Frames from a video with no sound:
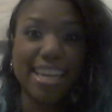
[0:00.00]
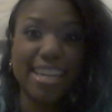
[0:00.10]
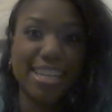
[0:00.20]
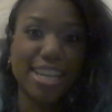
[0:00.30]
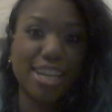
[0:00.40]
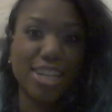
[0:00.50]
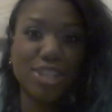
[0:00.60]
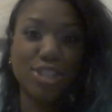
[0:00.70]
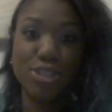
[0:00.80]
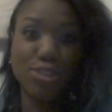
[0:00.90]
in
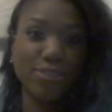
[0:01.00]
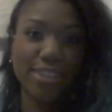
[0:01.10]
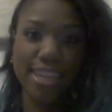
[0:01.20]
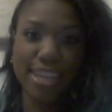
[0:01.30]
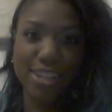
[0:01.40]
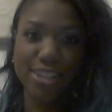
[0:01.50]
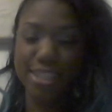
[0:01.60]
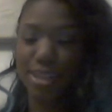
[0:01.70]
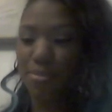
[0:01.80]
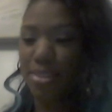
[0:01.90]
juvie
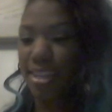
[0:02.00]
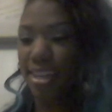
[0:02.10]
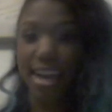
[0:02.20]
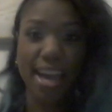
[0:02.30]
or something?